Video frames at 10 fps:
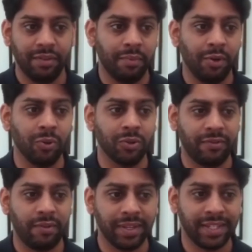but also
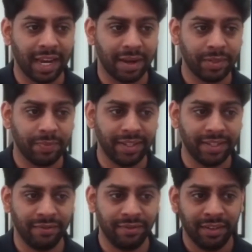from a tech
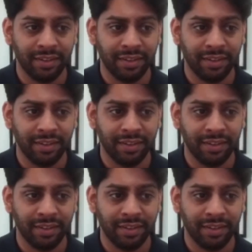perspective.